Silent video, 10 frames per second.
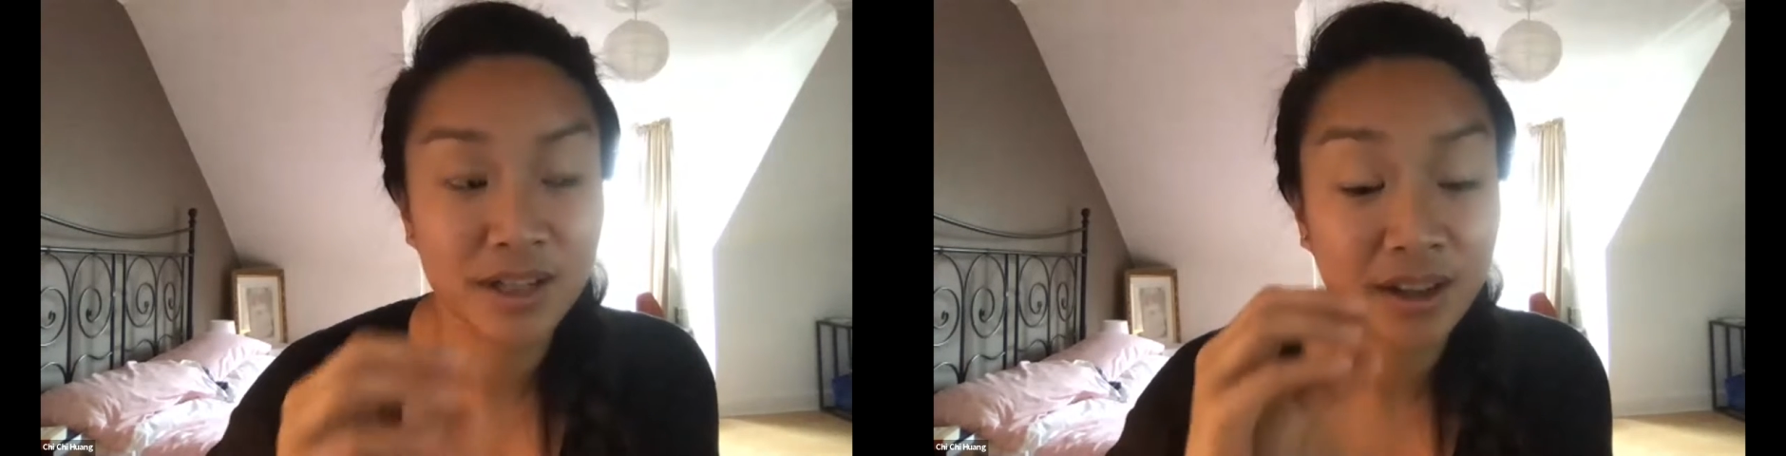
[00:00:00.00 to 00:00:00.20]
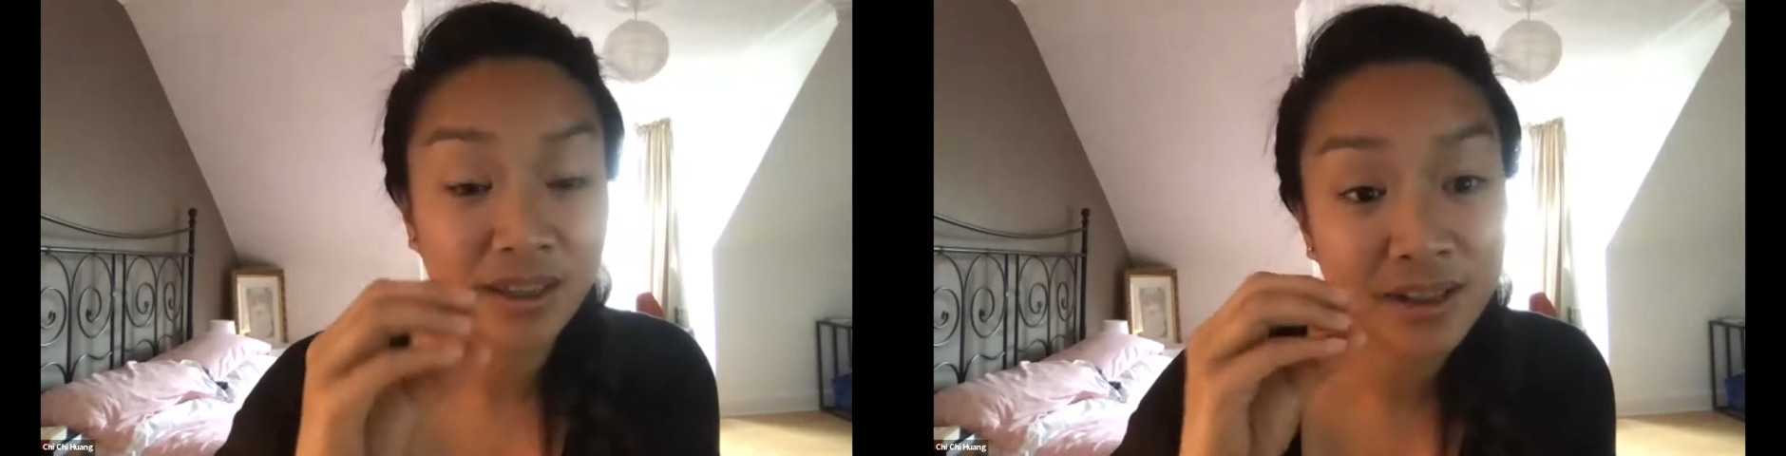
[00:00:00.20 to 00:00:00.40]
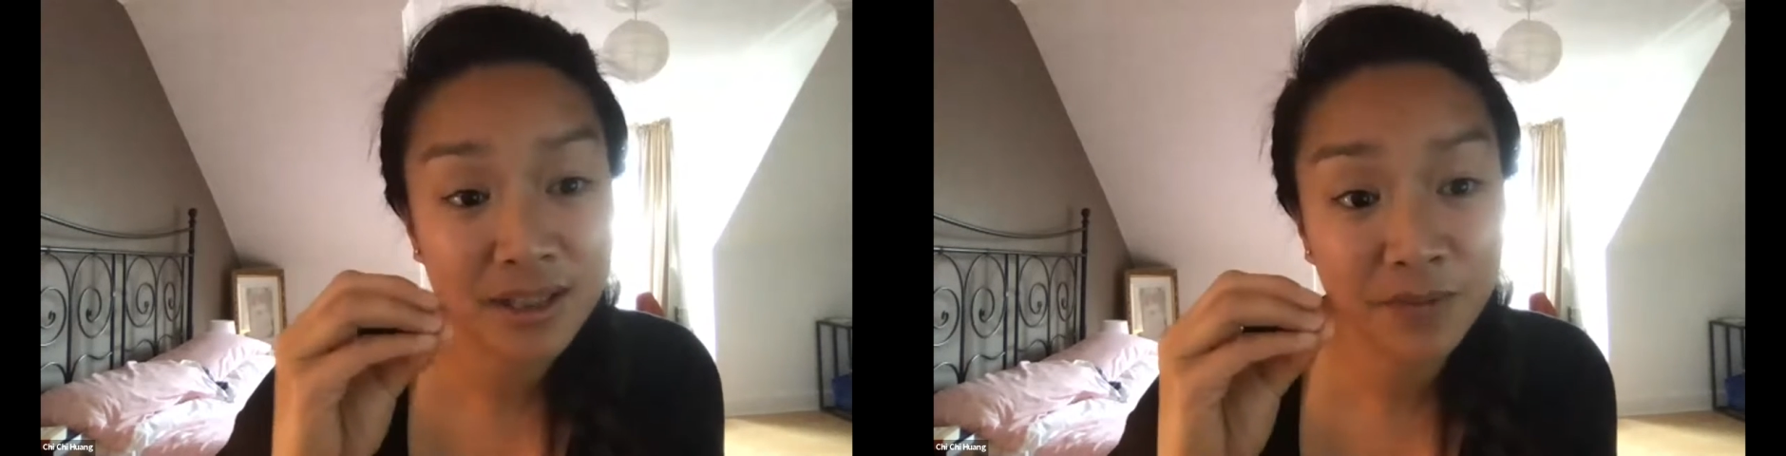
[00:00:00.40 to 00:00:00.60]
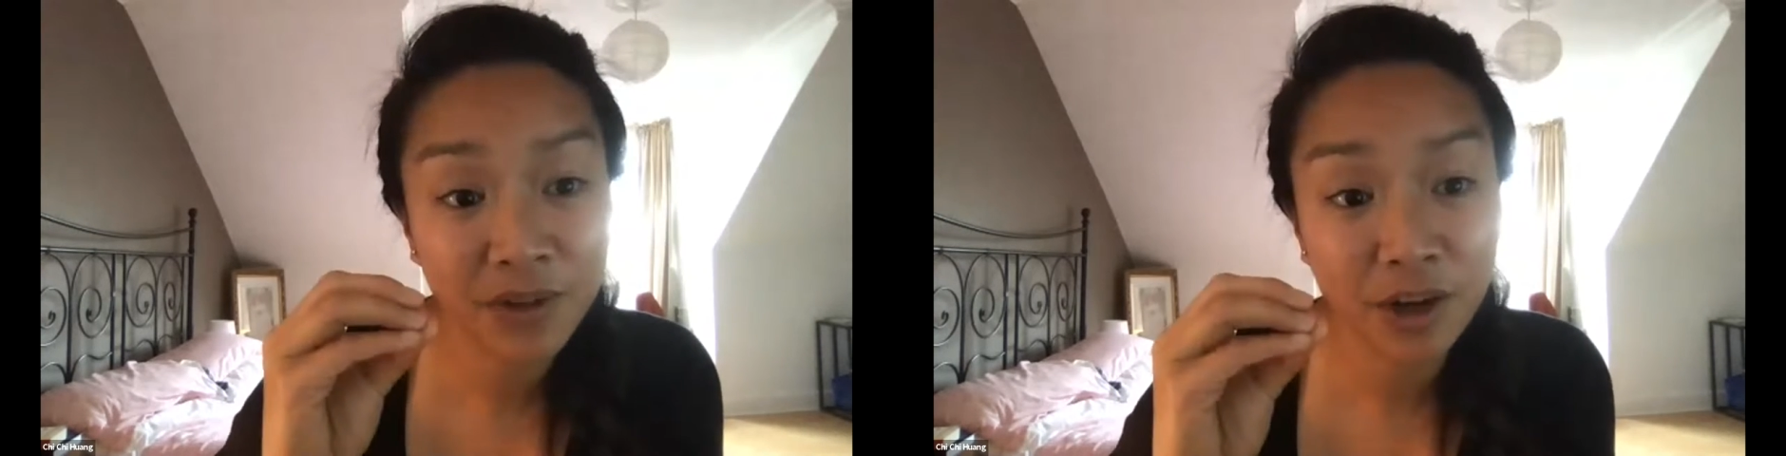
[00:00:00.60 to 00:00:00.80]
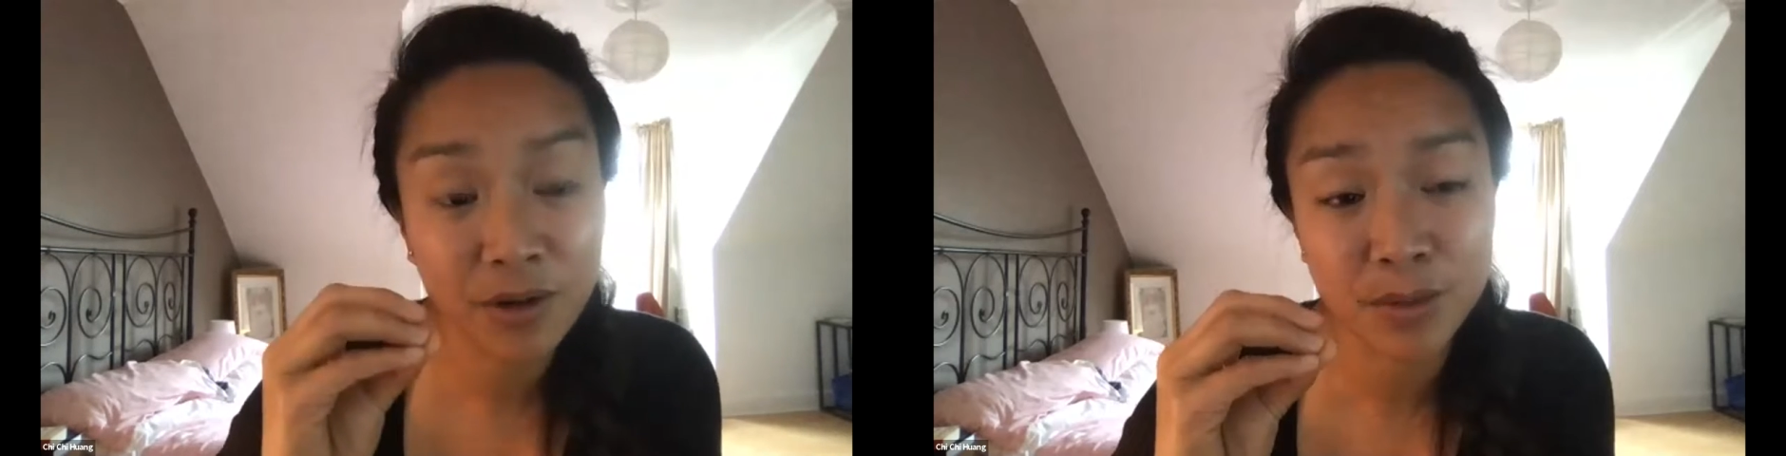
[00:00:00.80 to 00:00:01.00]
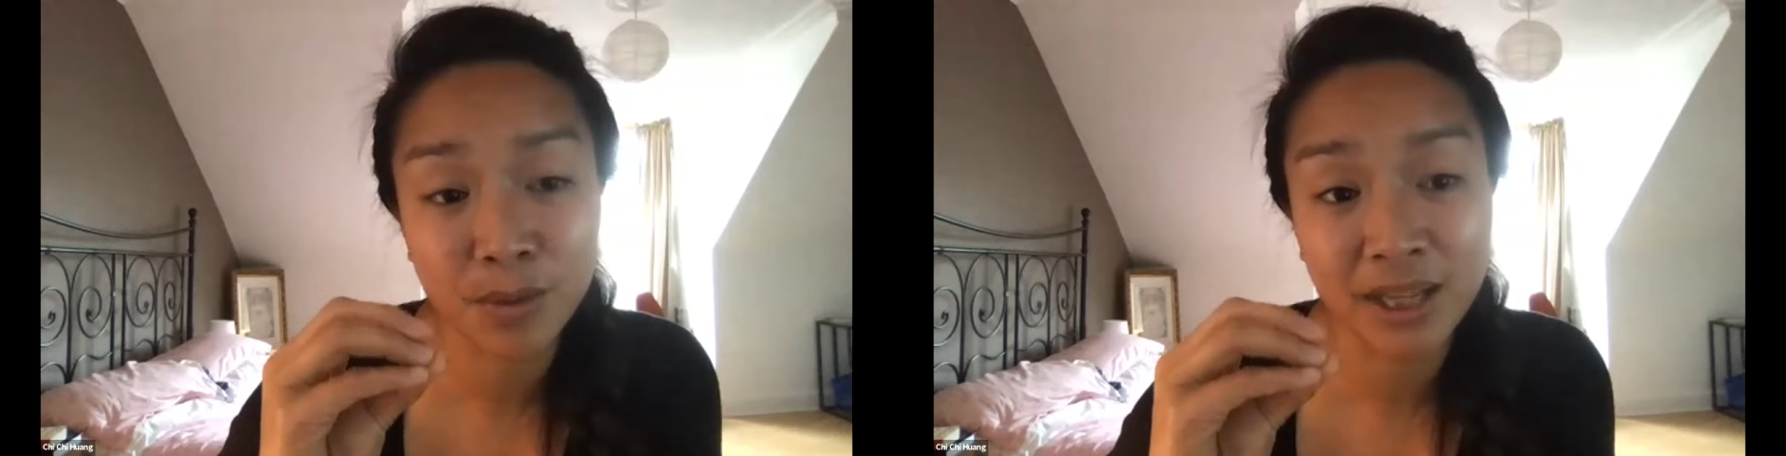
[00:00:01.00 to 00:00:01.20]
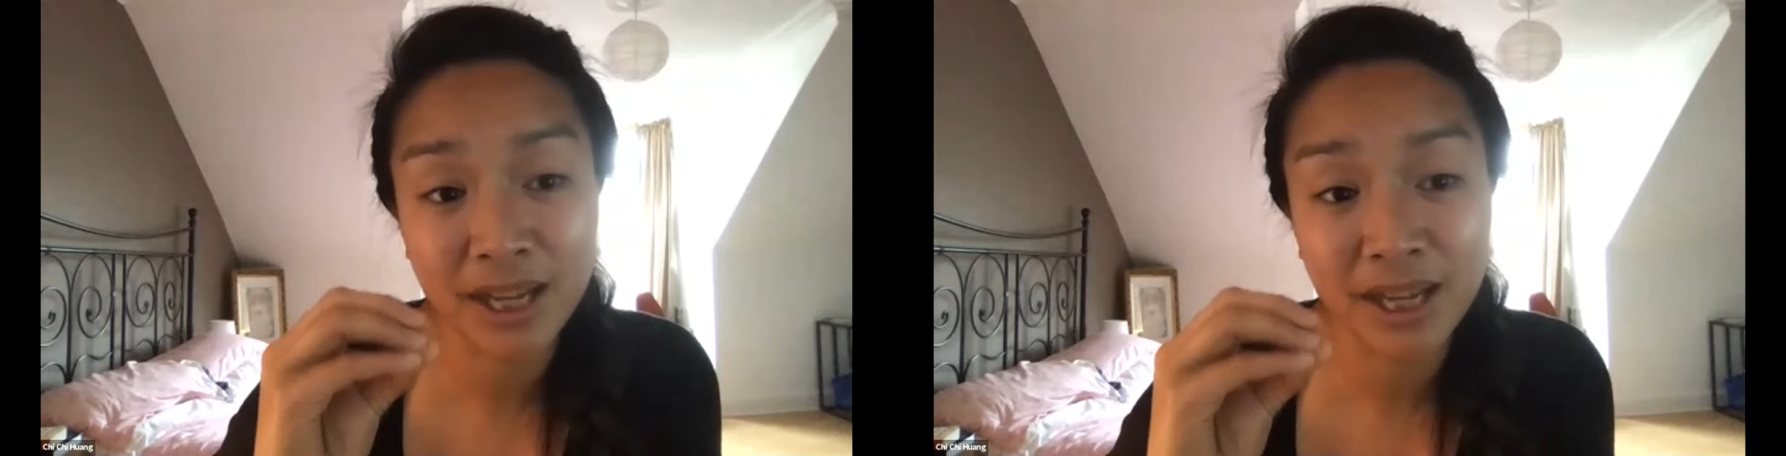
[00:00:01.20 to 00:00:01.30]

I think this video is really